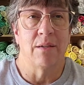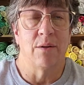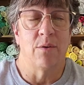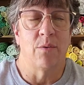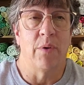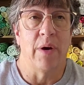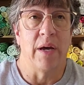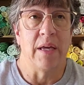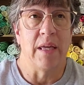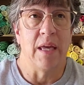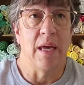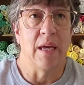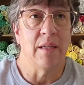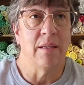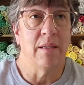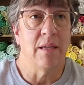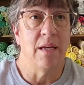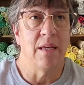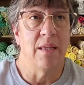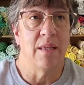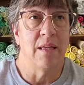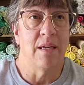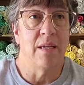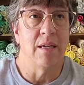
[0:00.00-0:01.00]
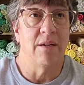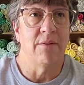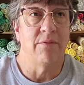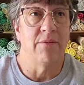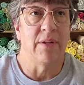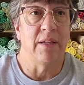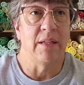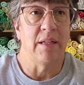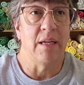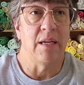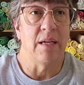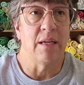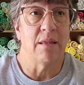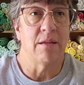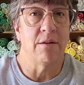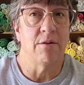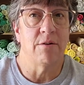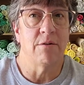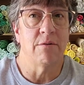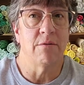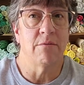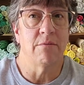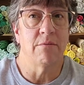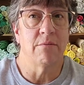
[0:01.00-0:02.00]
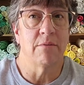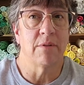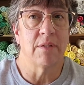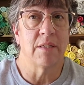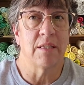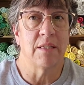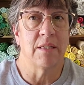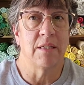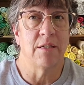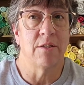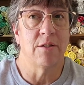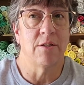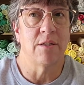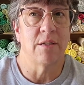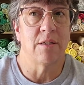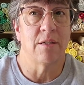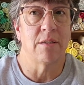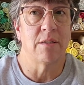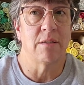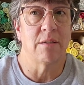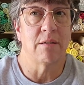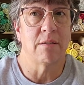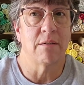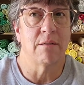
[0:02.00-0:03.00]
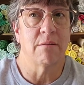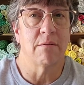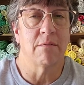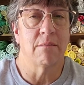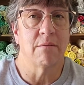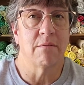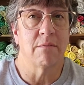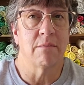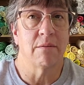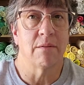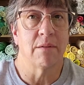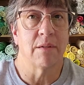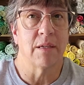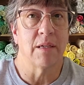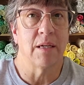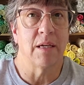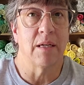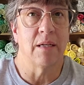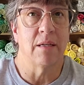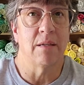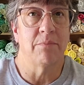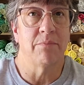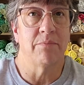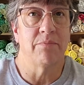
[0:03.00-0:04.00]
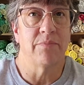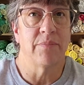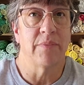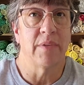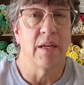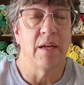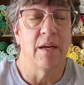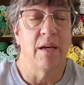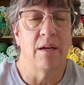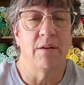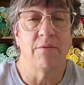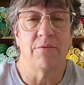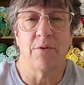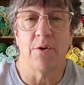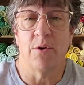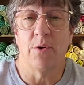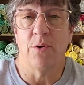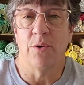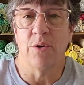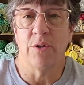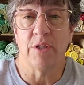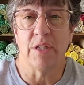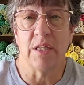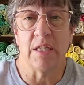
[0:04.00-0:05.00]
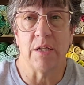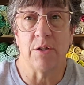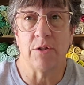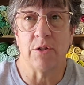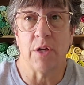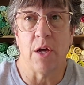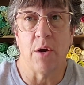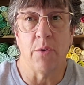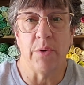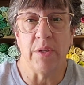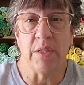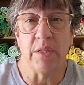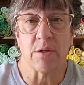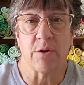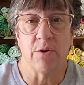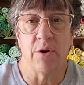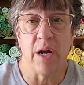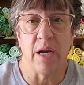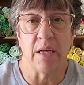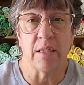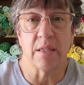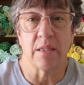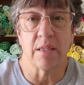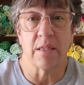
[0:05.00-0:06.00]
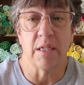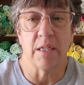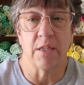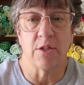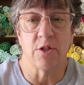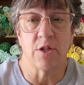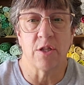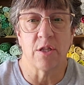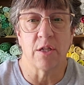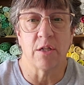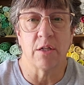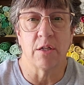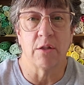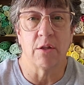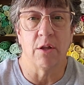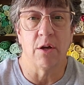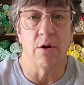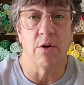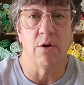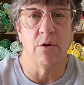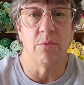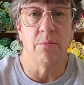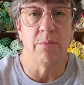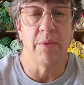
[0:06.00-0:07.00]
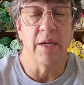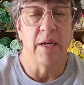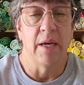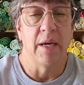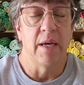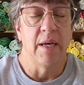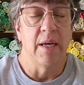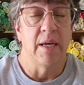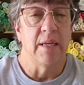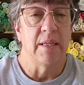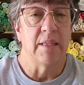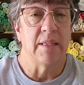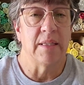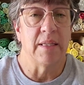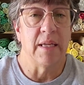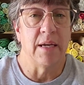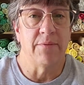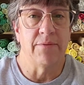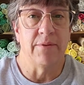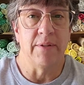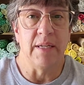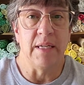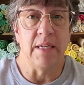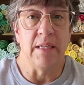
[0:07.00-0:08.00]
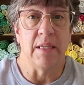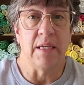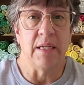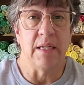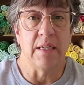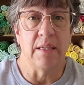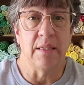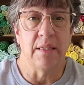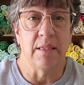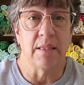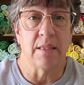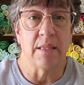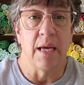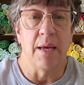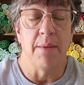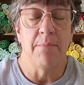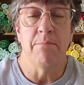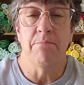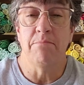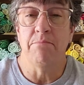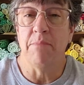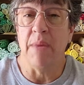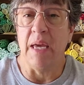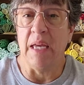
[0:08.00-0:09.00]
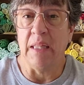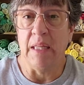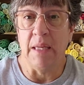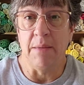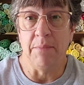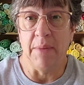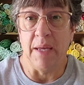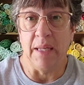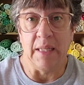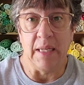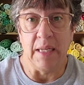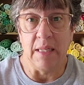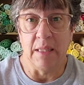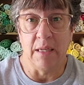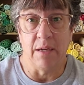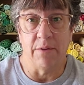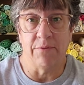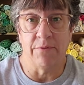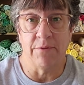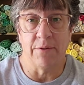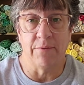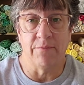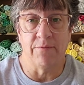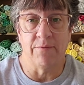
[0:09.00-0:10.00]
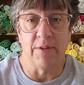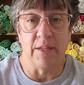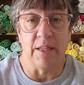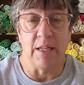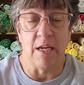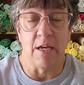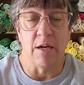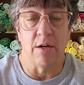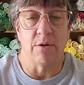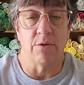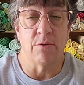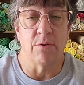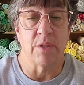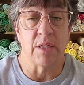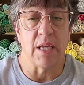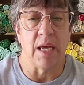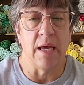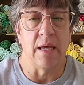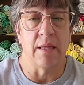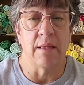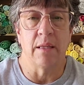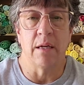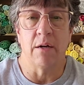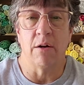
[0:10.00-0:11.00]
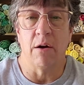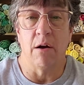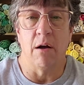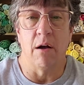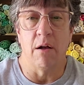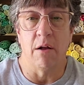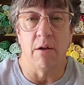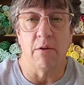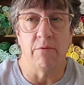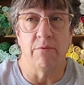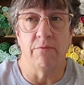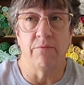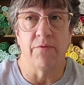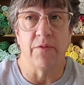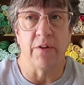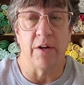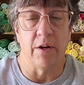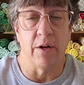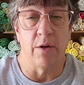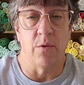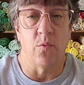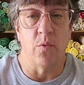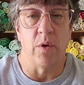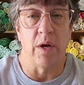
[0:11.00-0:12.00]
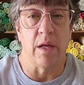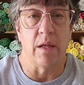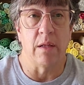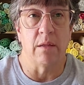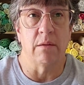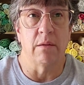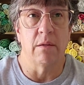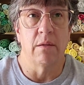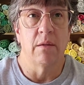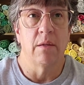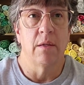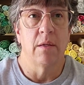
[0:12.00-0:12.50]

Why can't I think of any other stitch? Of course, there's always Cross Stitch the Globe. Stephanie does many, many different videos, and they're all very well